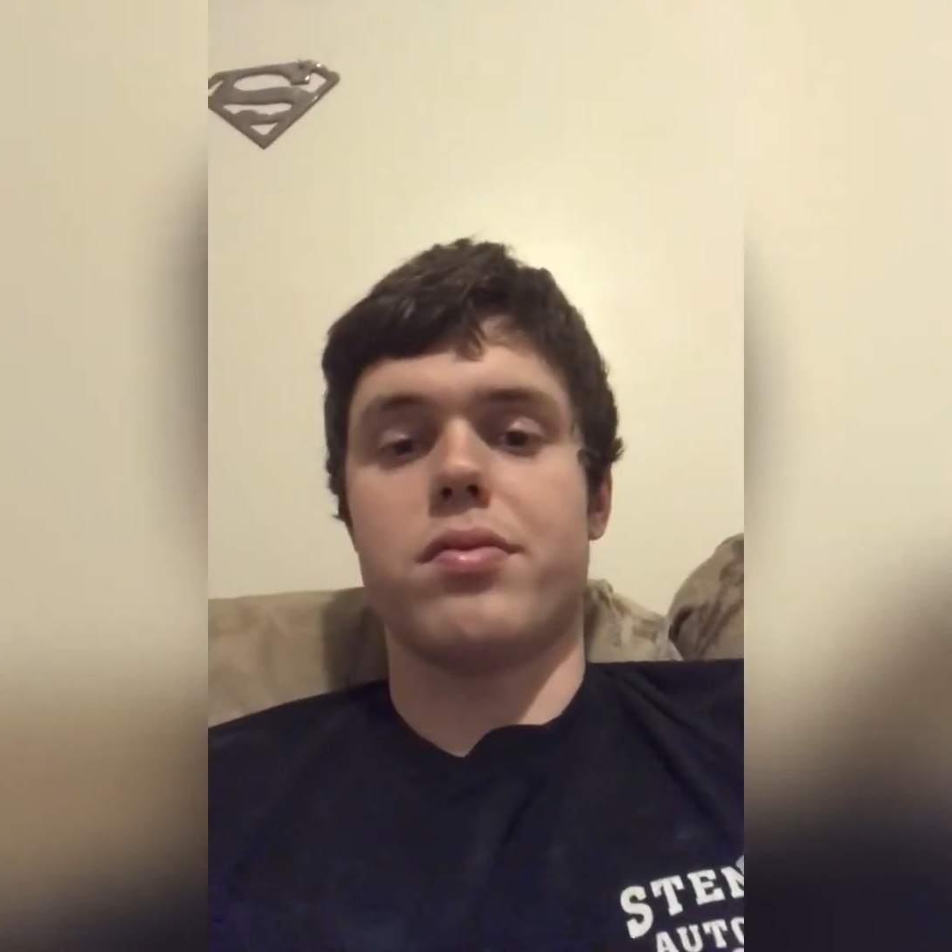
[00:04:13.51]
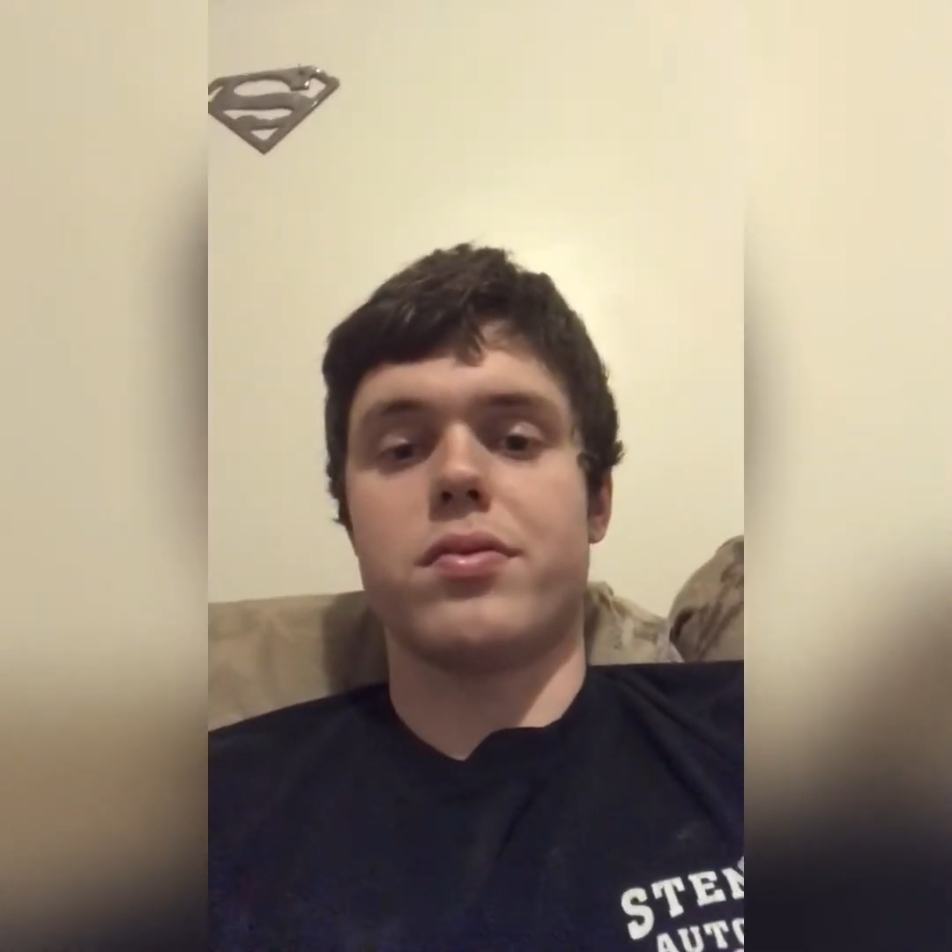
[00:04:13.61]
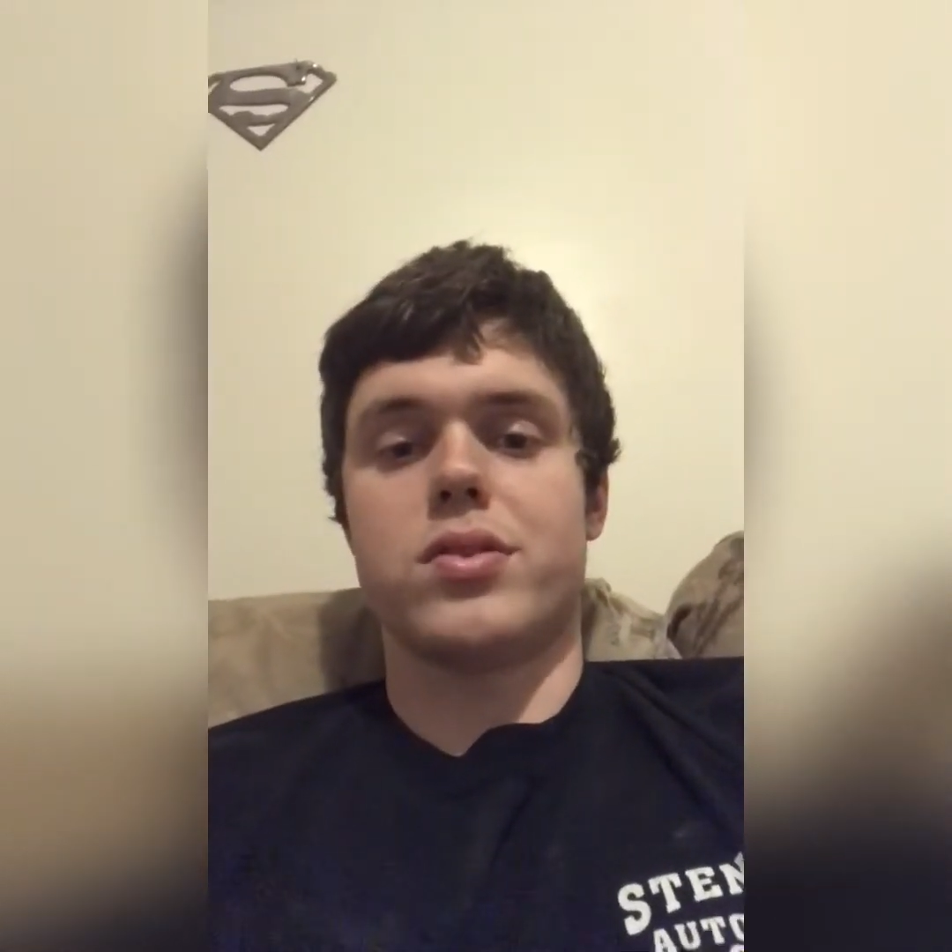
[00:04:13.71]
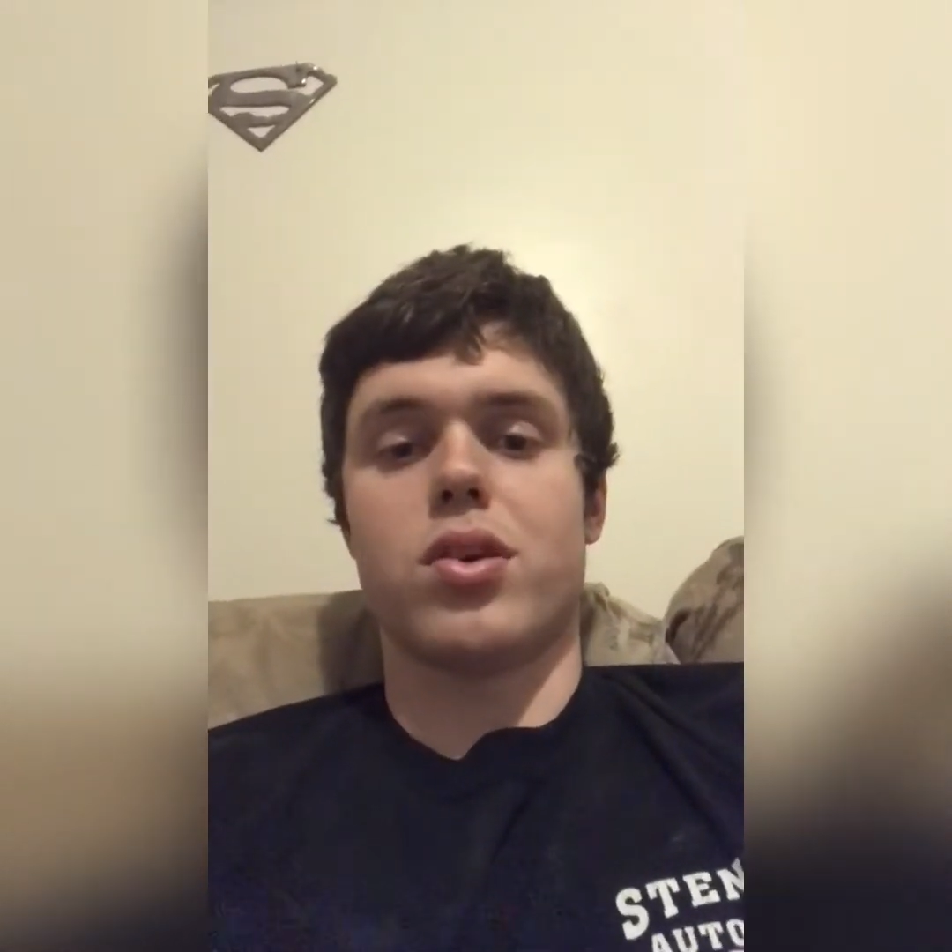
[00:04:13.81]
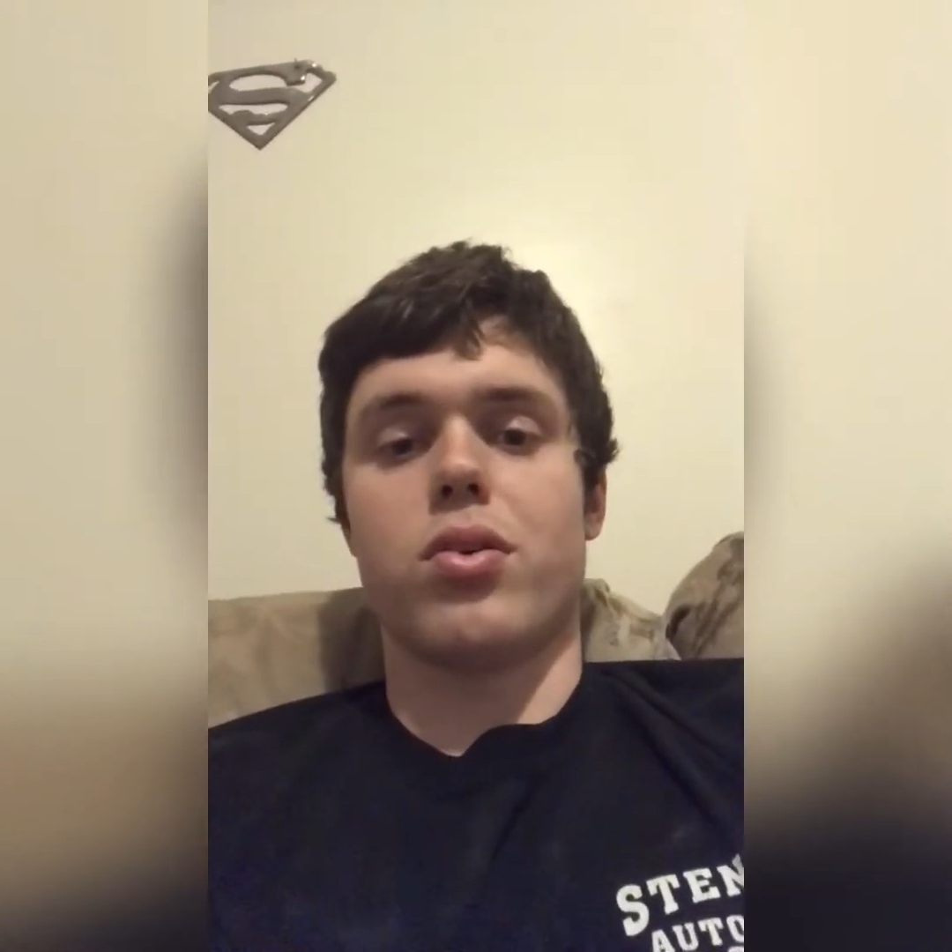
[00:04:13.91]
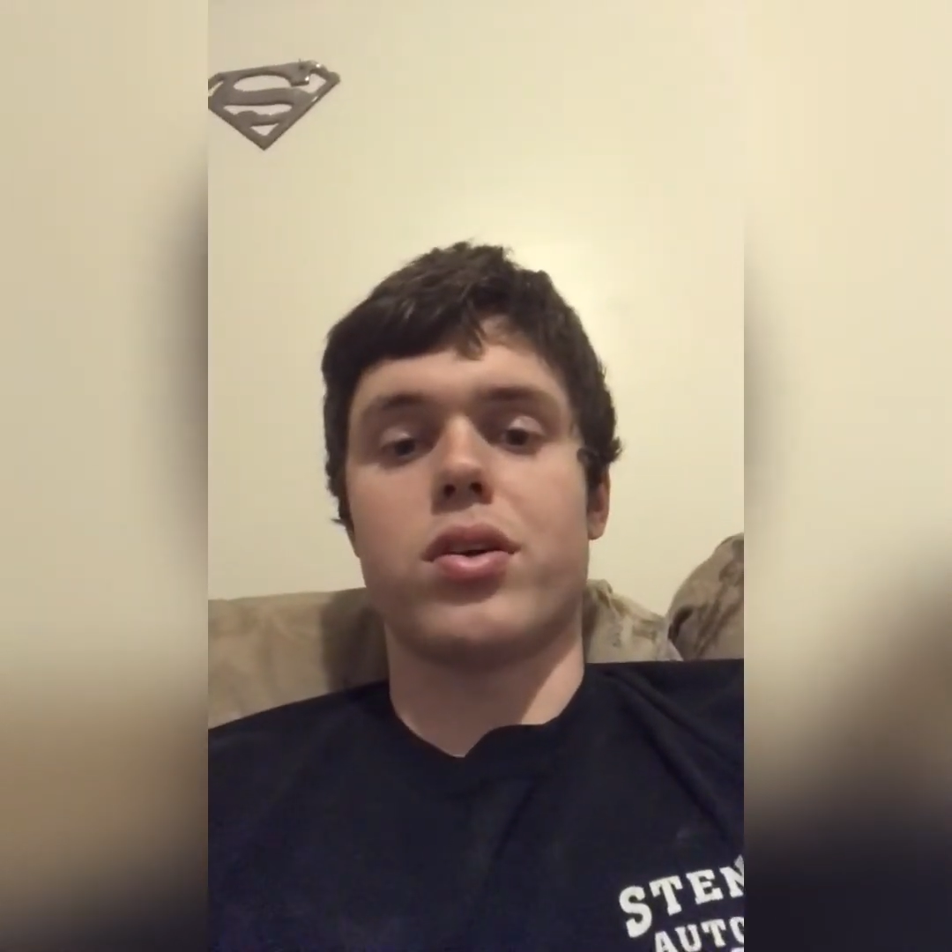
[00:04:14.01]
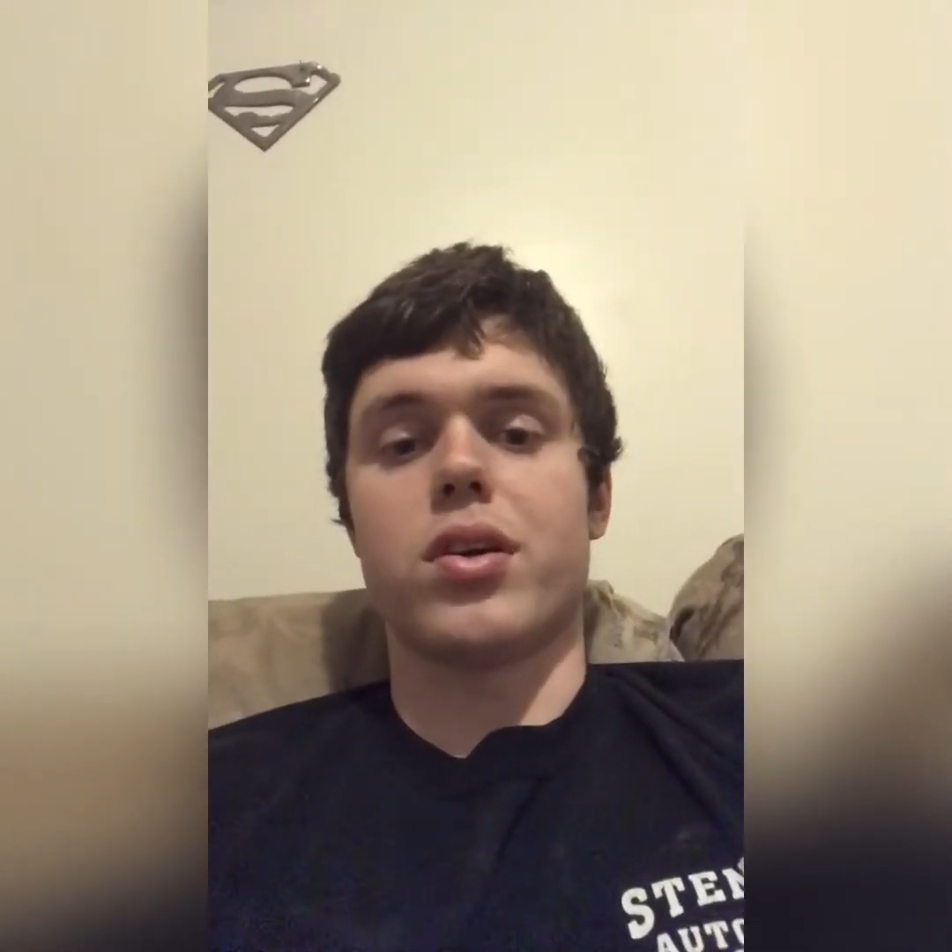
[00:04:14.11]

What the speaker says: It's all good